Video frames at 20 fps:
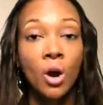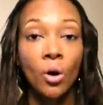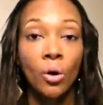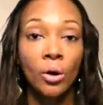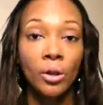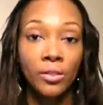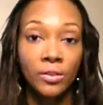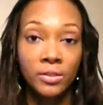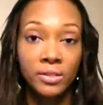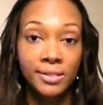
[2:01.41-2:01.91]

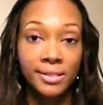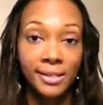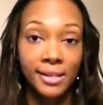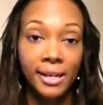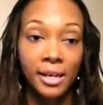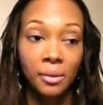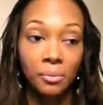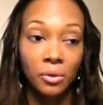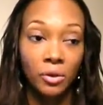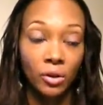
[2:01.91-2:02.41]
on the
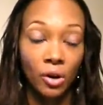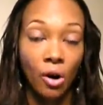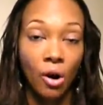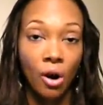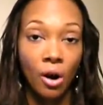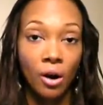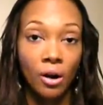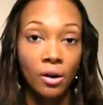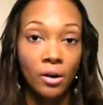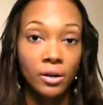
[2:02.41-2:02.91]
disclaimer
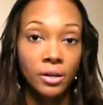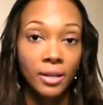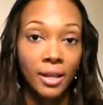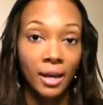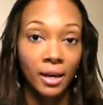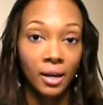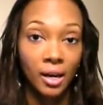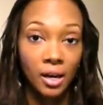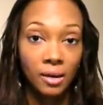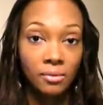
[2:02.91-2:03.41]
card
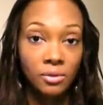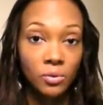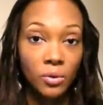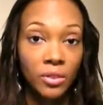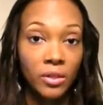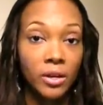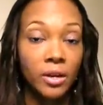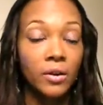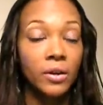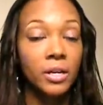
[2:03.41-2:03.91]
that comes
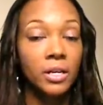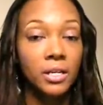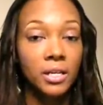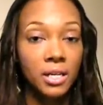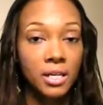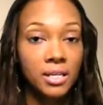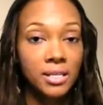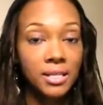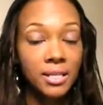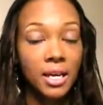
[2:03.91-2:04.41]
with the hair, it
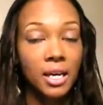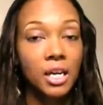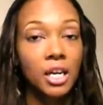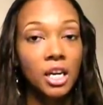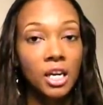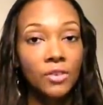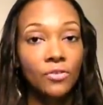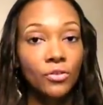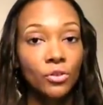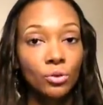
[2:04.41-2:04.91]
does say
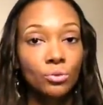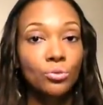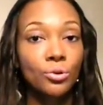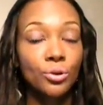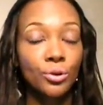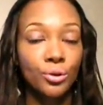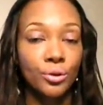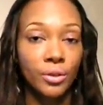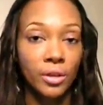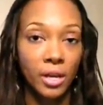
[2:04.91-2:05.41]
if you
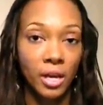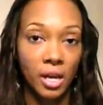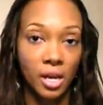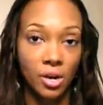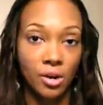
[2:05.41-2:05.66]
curl the